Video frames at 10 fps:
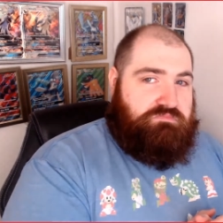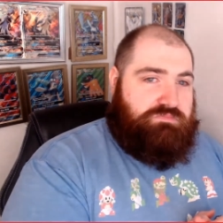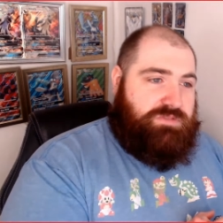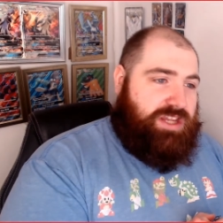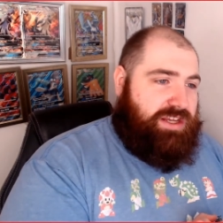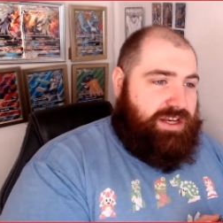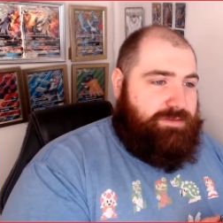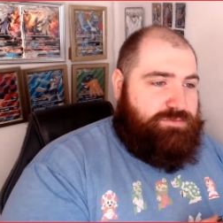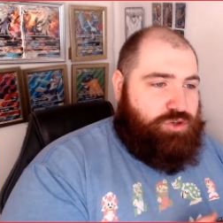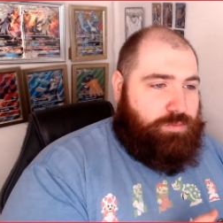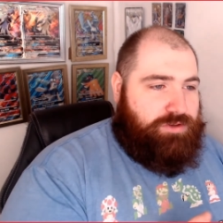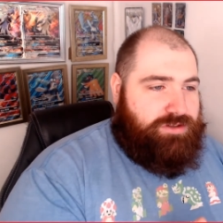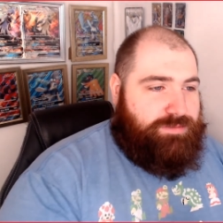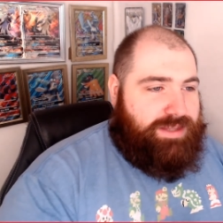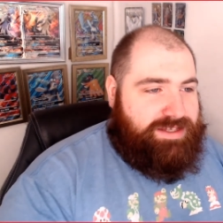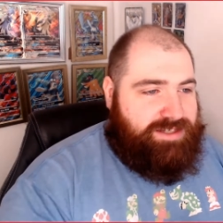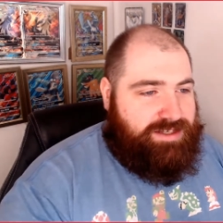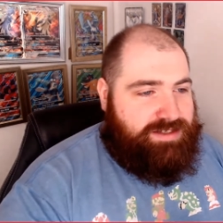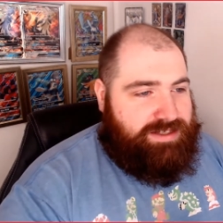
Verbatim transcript: Technically short printed them in that sense,